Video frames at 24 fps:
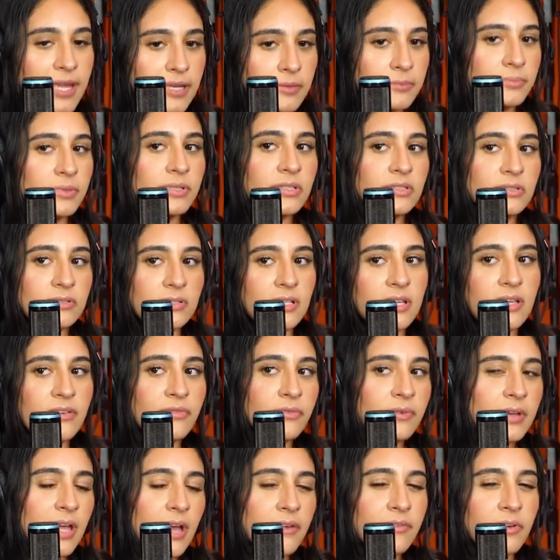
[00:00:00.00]
like, but
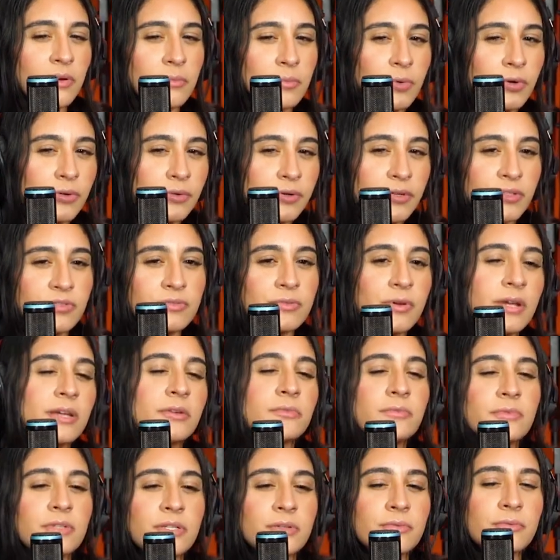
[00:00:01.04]
if we have our morals
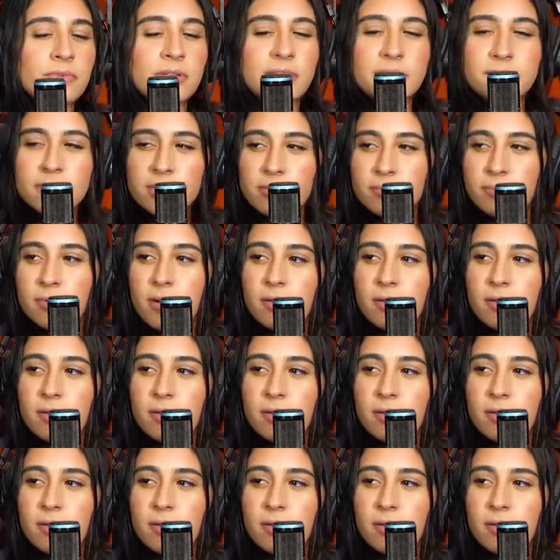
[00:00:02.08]
right, would it really be a